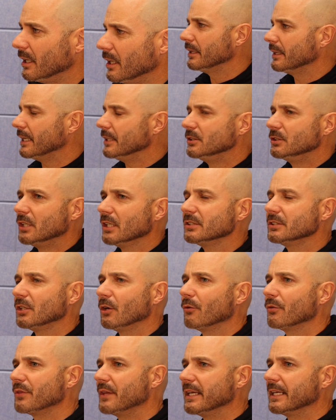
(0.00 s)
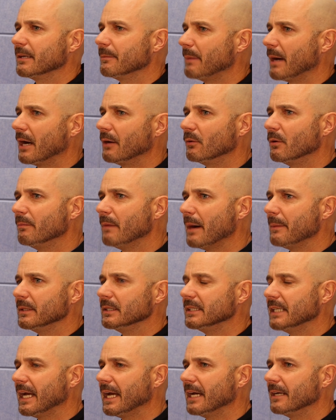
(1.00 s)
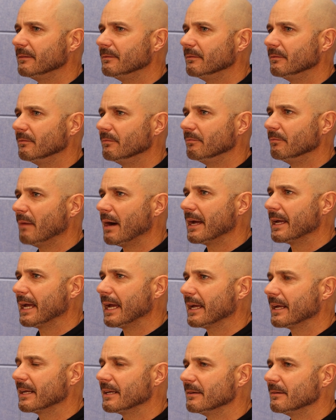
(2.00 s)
They just don't think about, well, mom and dad might